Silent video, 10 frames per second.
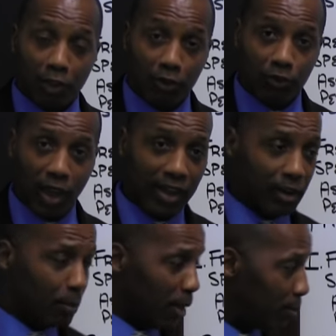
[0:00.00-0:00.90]
The
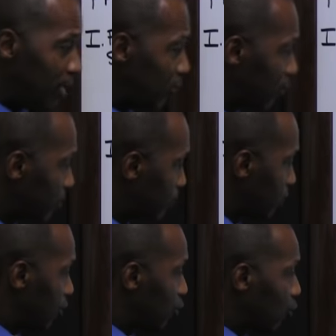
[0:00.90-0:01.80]
Second Amendment,
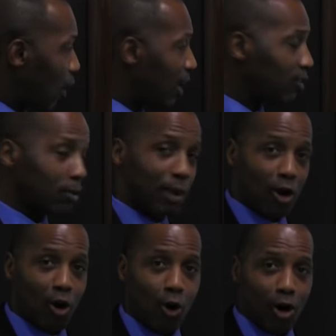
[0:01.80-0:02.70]
the right to
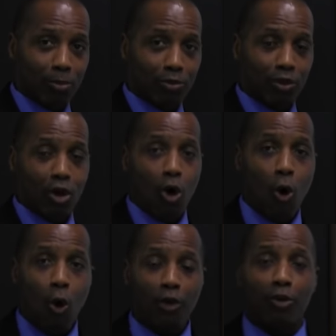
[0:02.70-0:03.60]
bear arms,
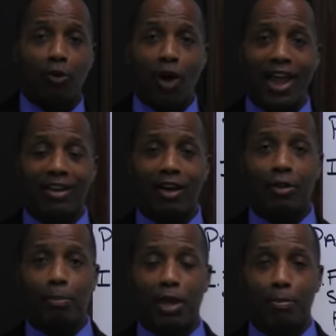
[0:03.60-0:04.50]
or the right
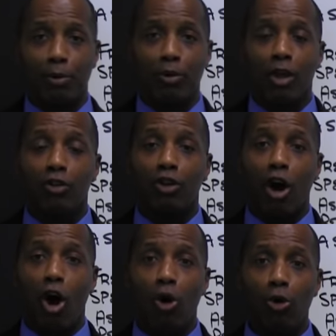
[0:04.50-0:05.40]
of the people
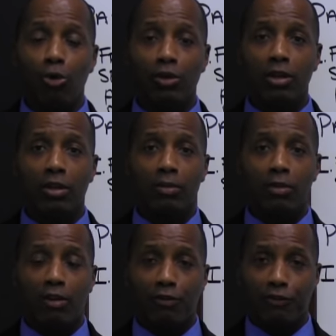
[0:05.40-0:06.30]
to own
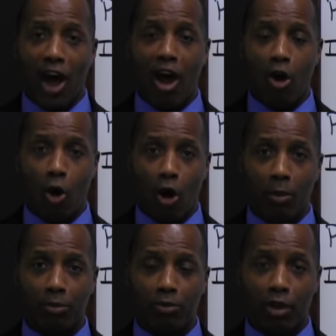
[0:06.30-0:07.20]

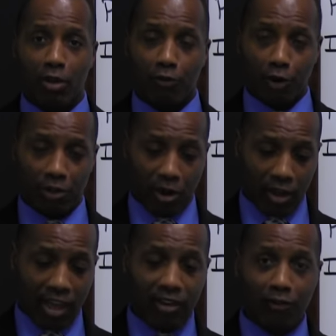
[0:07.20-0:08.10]
firearms for
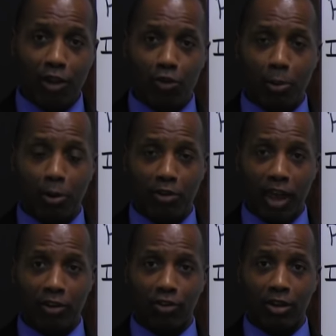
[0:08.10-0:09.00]
their individual
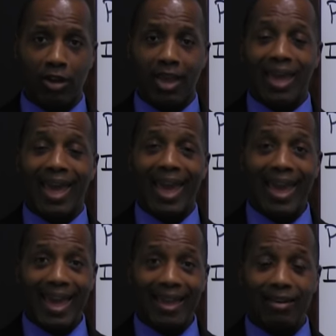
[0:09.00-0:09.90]
protection
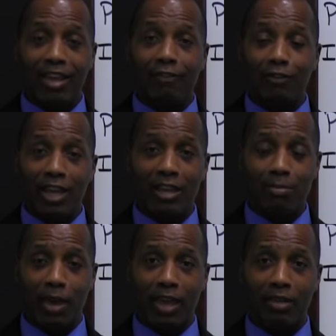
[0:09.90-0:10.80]
and, if
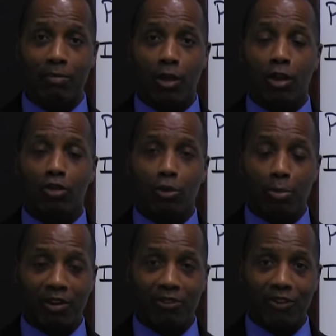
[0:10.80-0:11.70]
need be, to
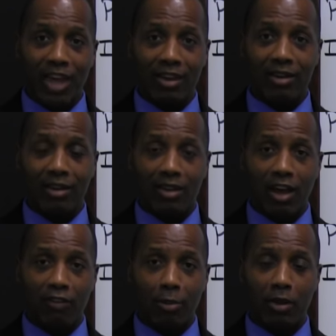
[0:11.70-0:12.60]
prevent
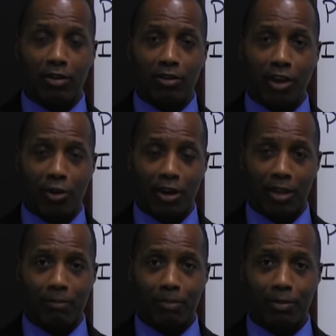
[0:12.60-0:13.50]
government
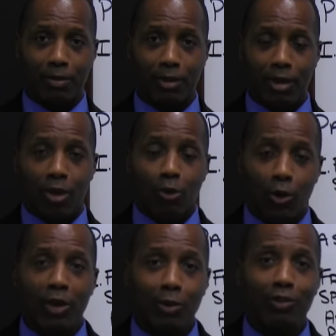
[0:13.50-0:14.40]
tyranny.
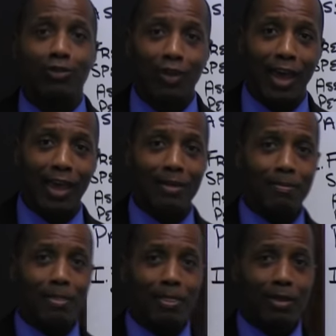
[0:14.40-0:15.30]
We would say